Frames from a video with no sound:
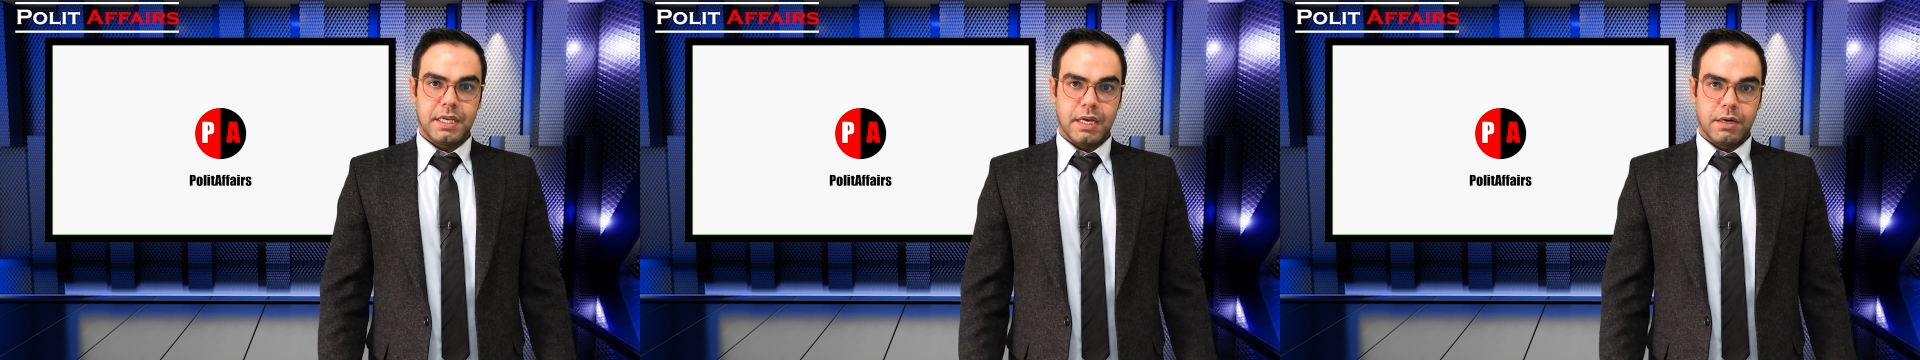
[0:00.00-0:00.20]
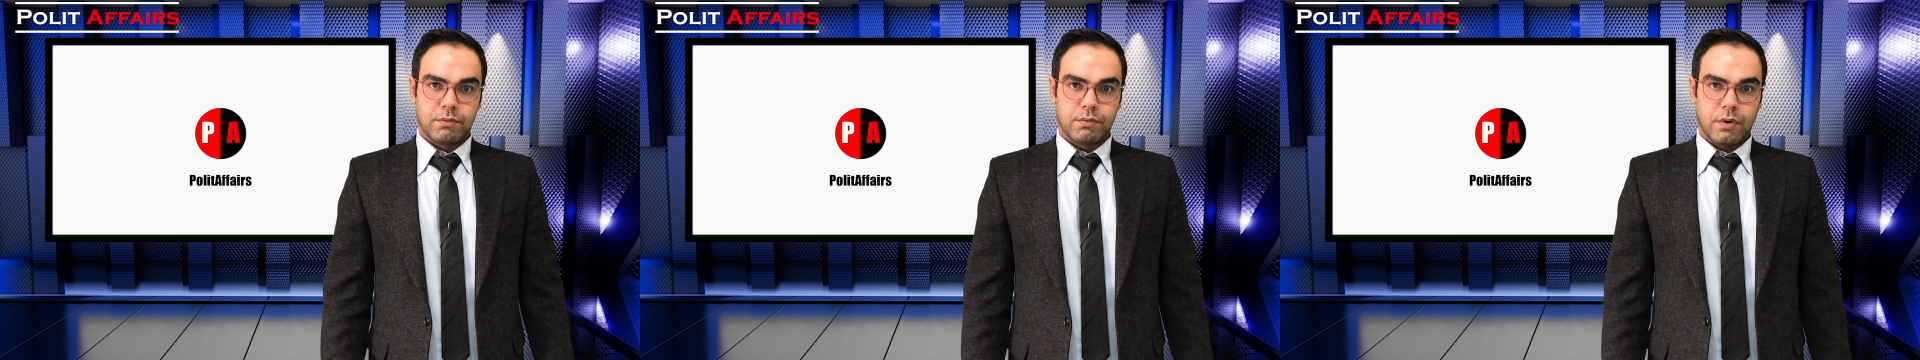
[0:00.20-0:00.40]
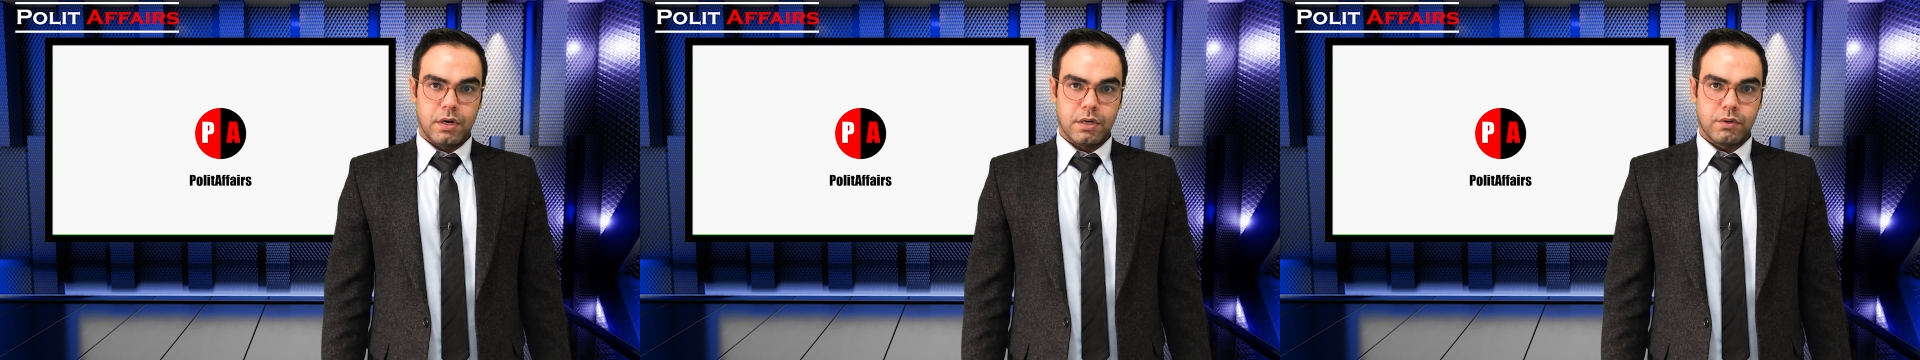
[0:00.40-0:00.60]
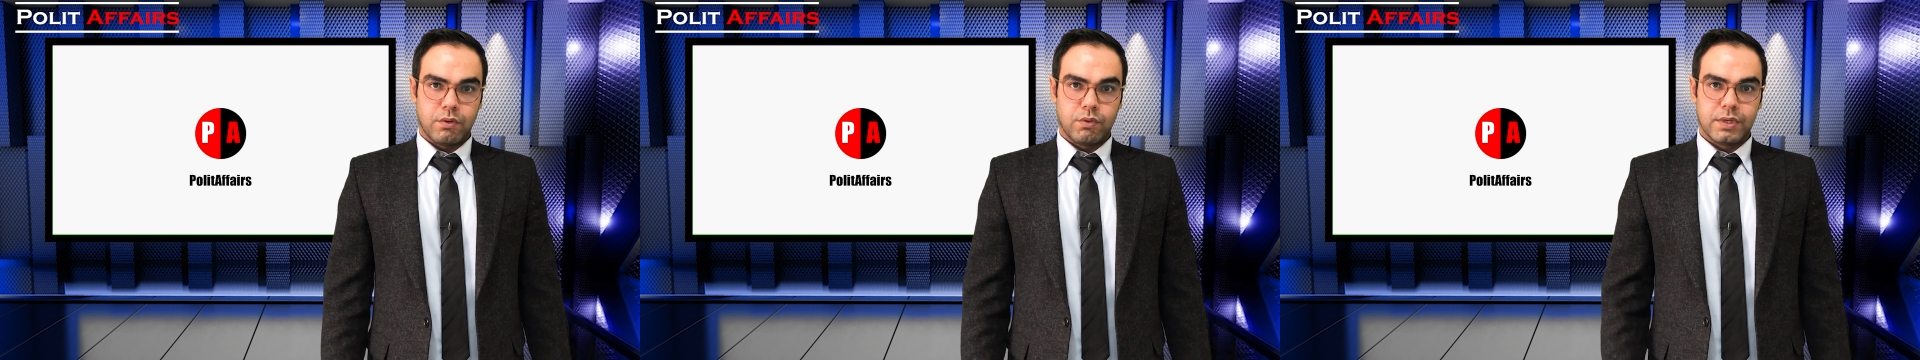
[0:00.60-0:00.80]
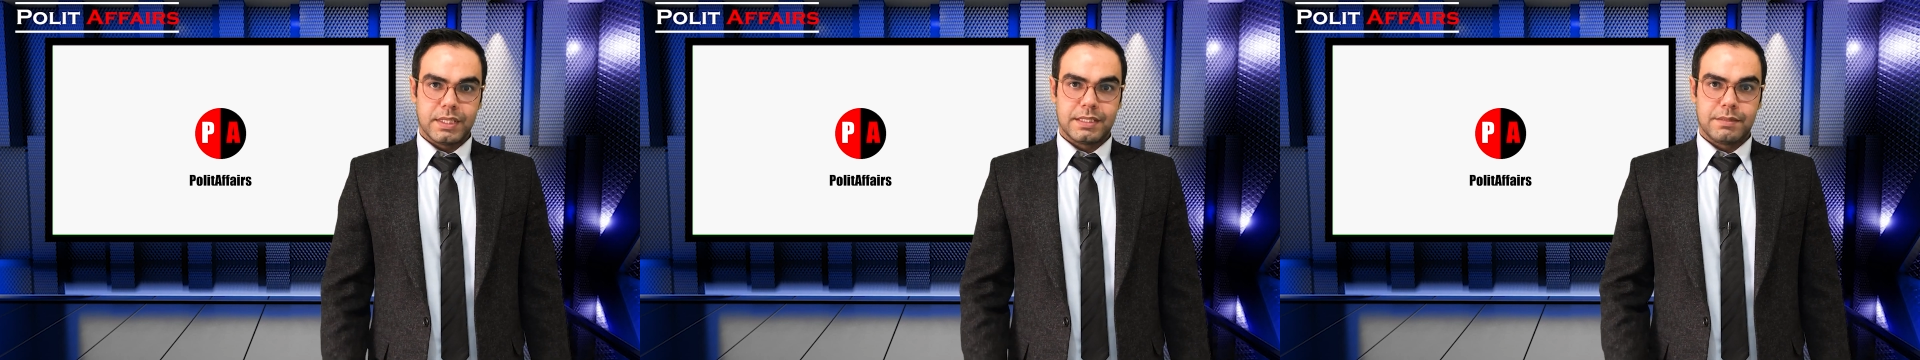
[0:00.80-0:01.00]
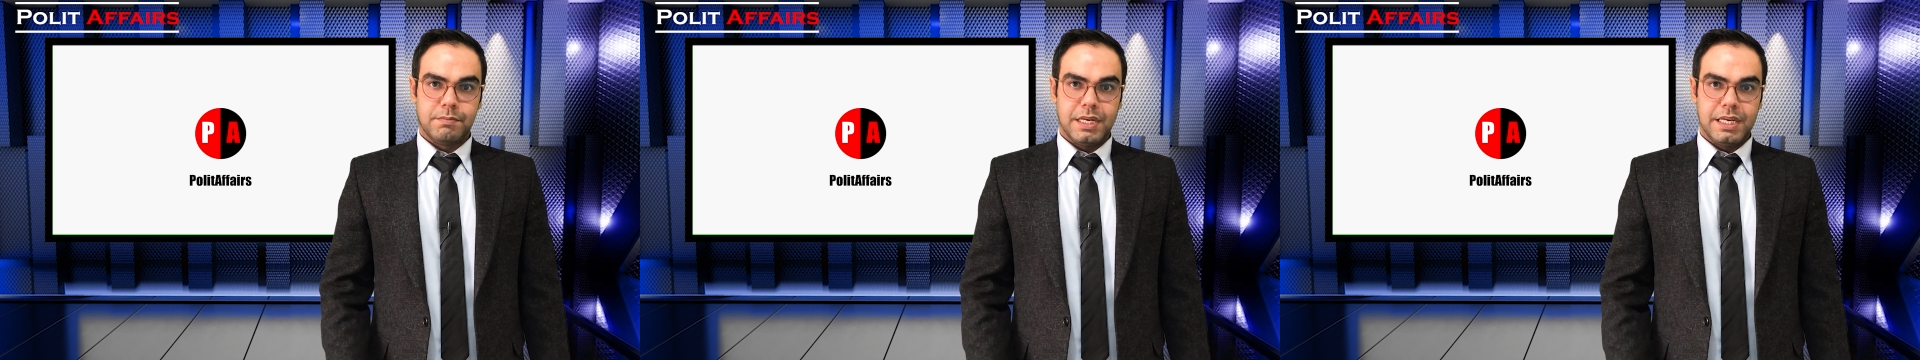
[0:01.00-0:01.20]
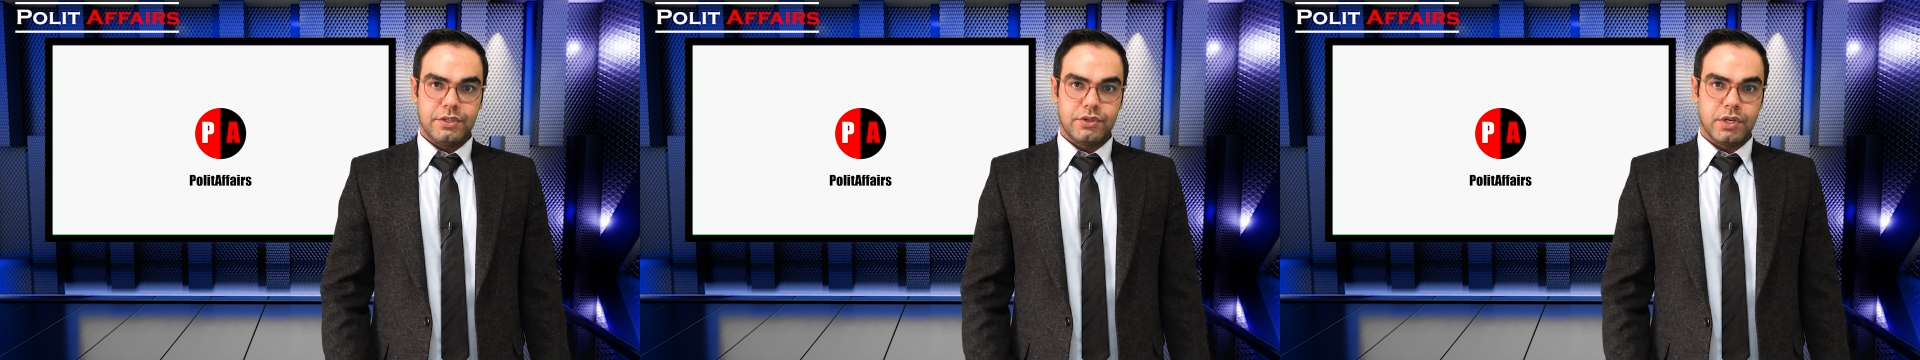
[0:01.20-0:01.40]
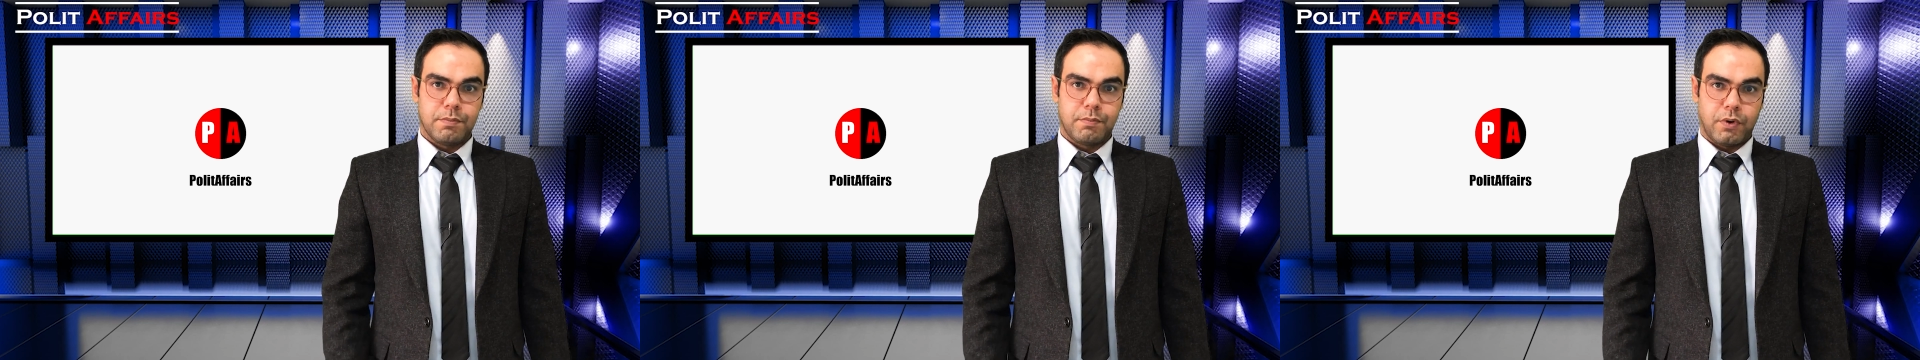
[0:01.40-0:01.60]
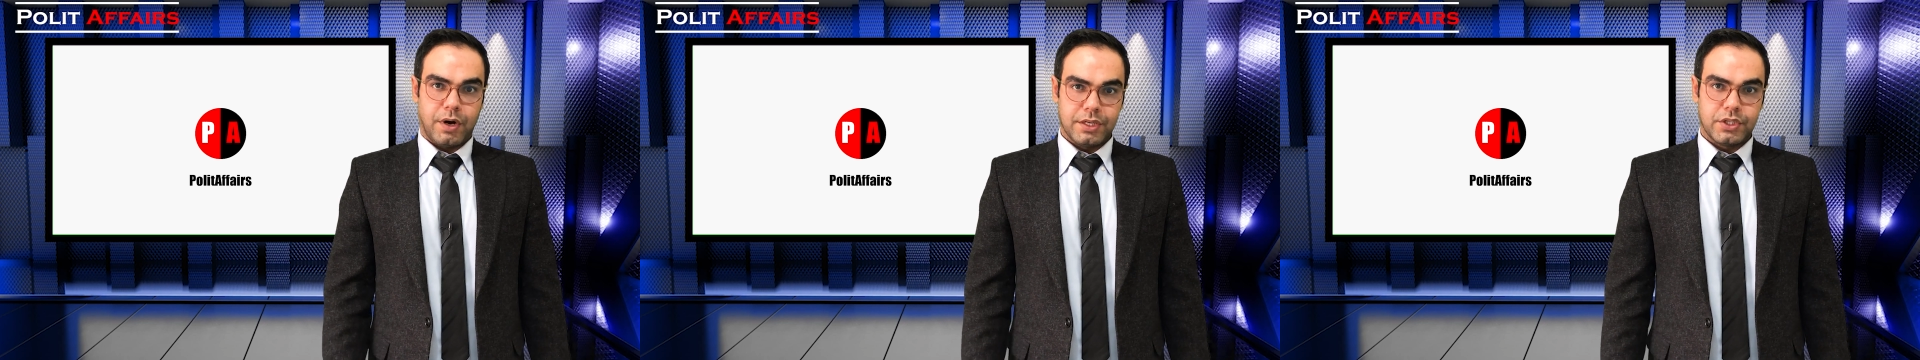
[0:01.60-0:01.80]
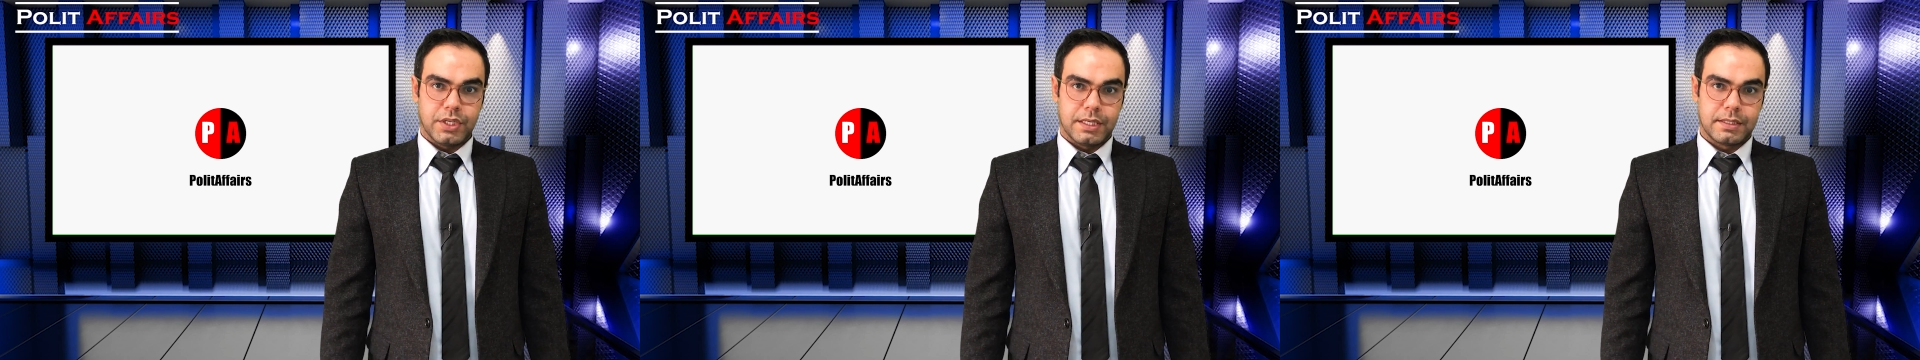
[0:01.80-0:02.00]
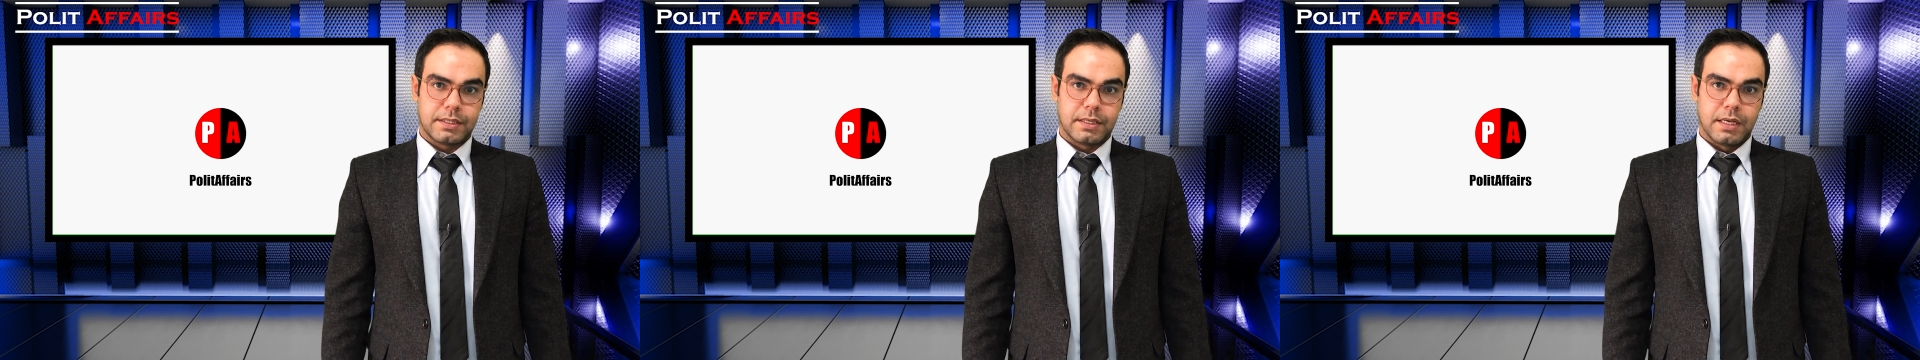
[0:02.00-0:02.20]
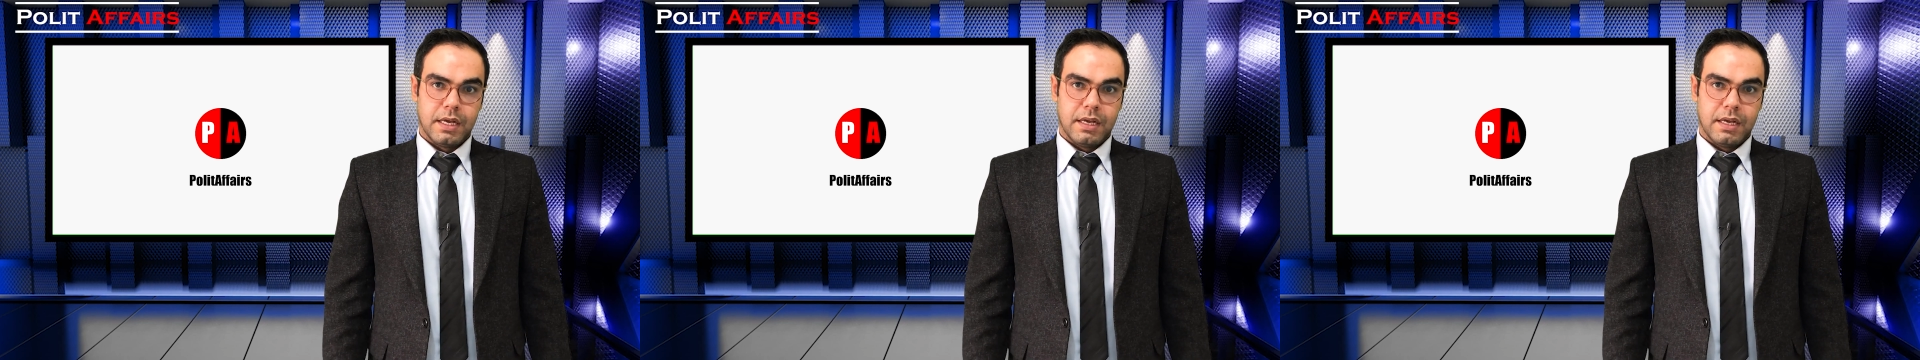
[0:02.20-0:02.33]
Iran or its military projects